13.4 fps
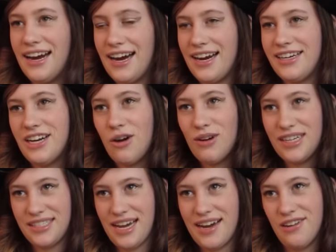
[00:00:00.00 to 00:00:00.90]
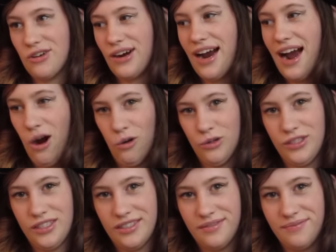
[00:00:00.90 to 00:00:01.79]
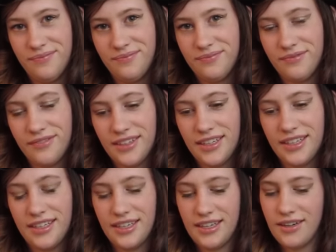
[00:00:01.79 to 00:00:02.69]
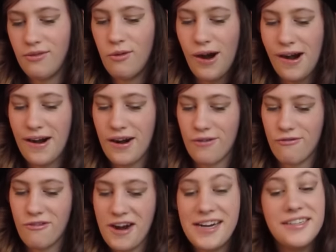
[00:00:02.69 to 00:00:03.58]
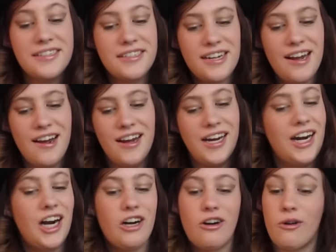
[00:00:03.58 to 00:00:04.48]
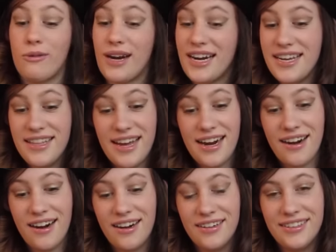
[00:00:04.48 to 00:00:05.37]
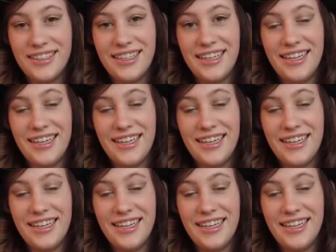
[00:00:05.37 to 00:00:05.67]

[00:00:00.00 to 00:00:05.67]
I go inside her house where her friends are already there.